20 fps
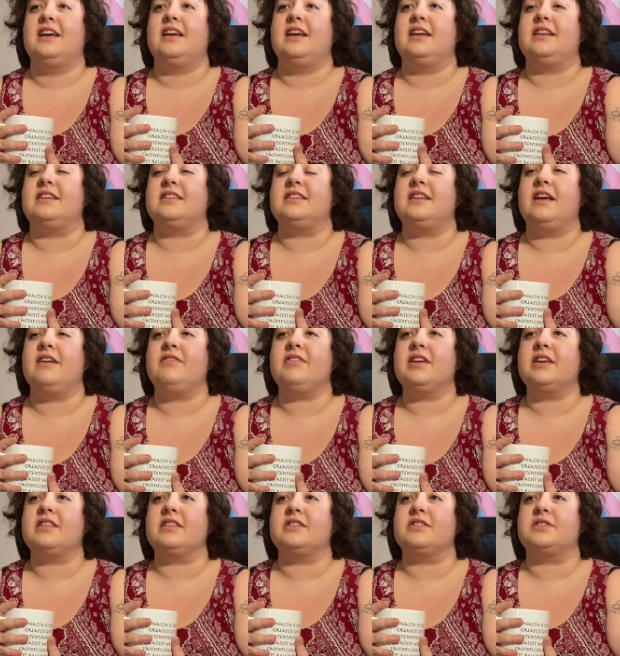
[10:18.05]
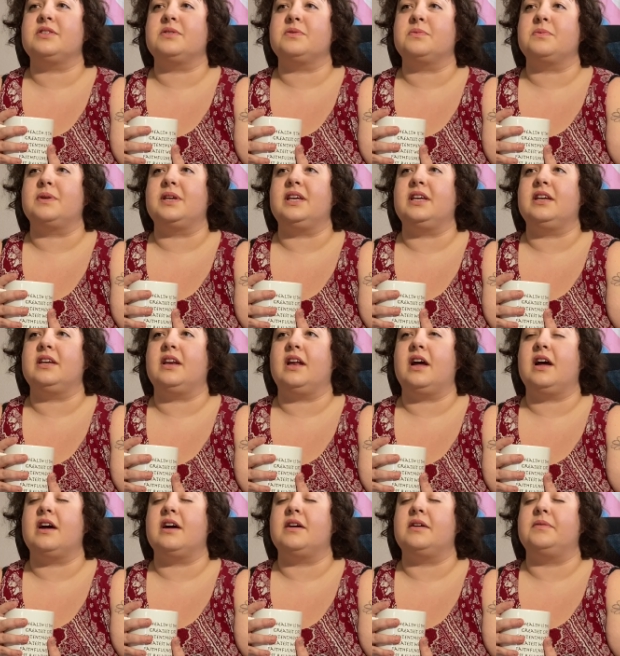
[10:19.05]
it doesn't have like the sweet,
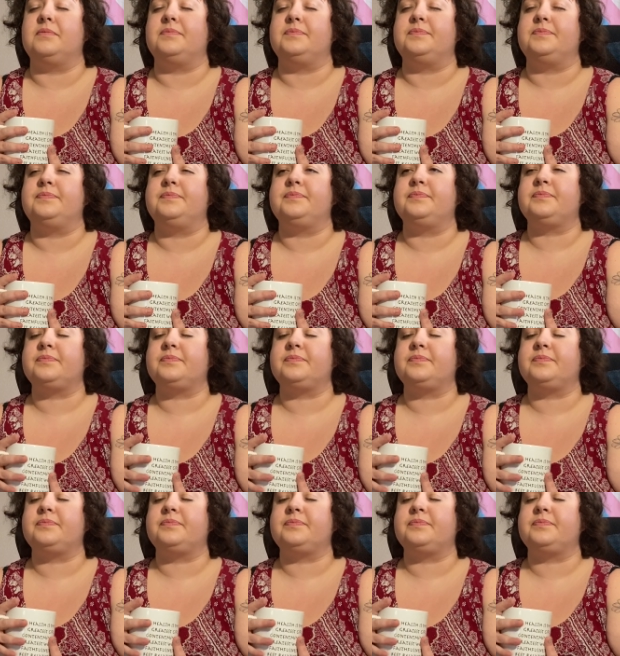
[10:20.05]
um,